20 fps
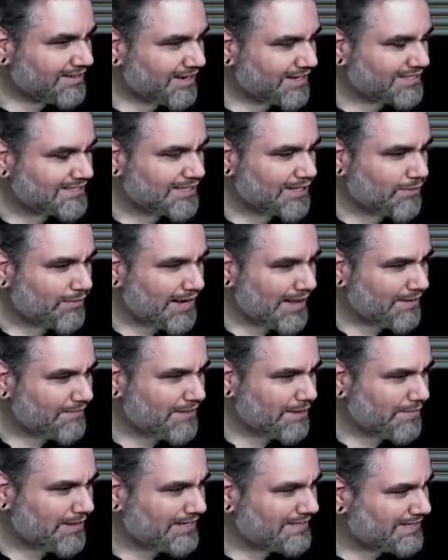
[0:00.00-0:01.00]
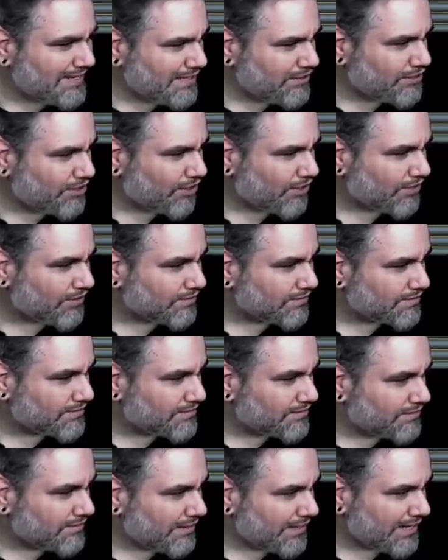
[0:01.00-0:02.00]
Because I don't want to have that many dead
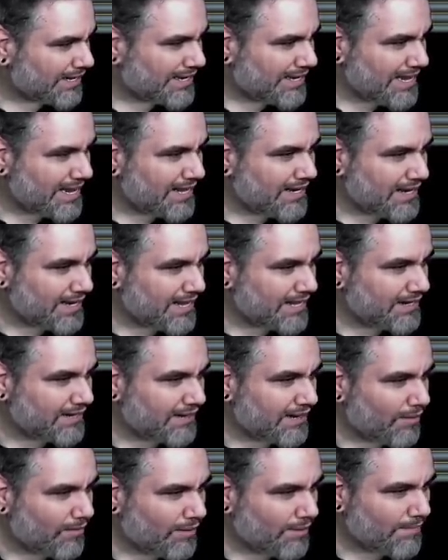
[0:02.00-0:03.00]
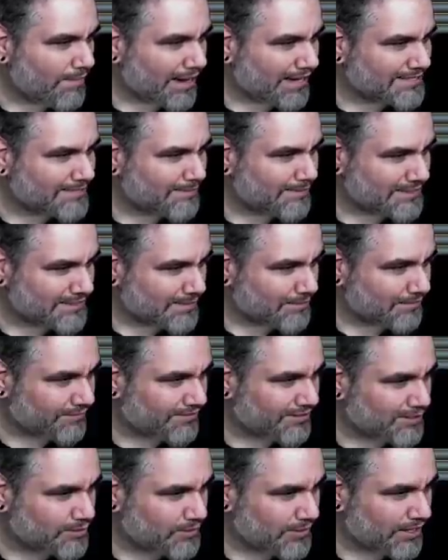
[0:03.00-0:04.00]
cards. Like, I can't hit... I want to maximize the number
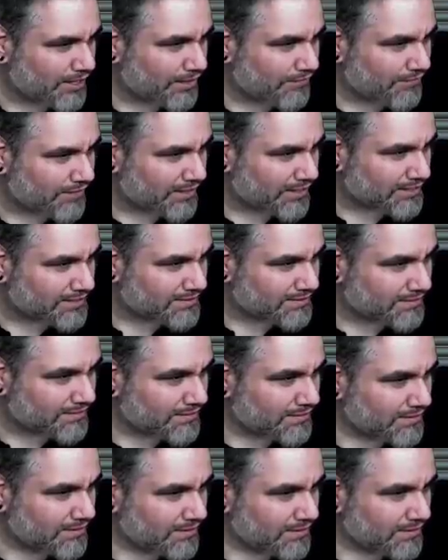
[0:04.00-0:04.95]
of things we hit off this.